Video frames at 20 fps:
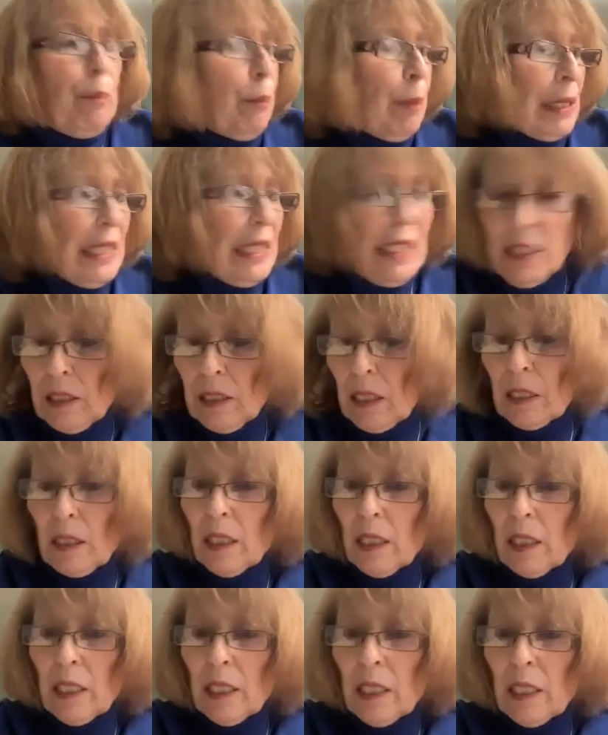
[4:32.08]
But
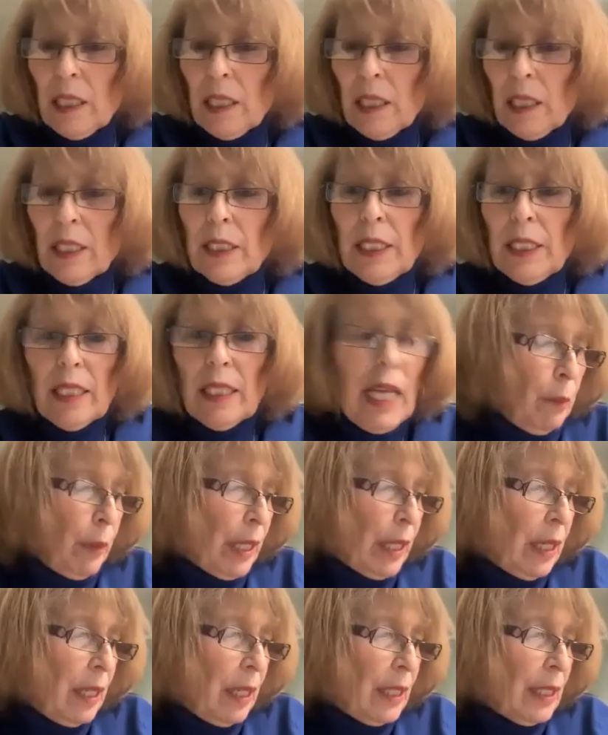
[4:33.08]
suddenly this
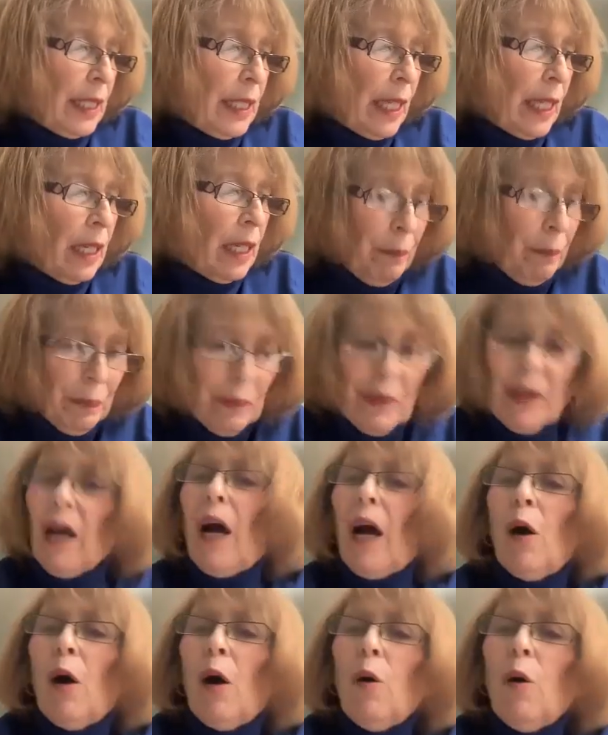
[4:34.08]
kid came in and said,
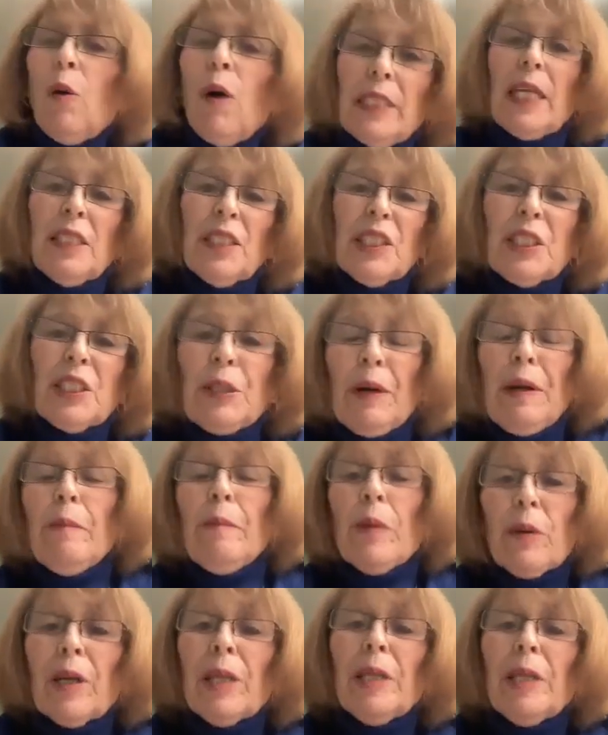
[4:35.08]
"Oh, hi, Dr.
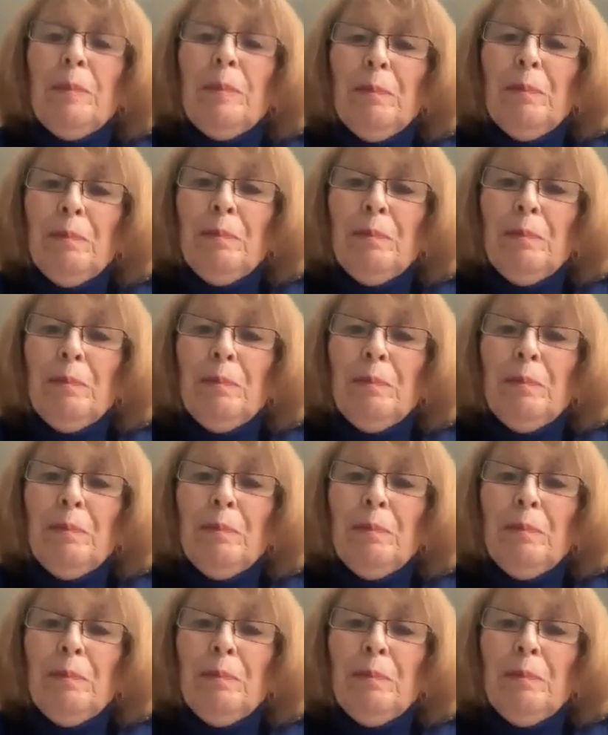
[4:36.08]
Greenberg.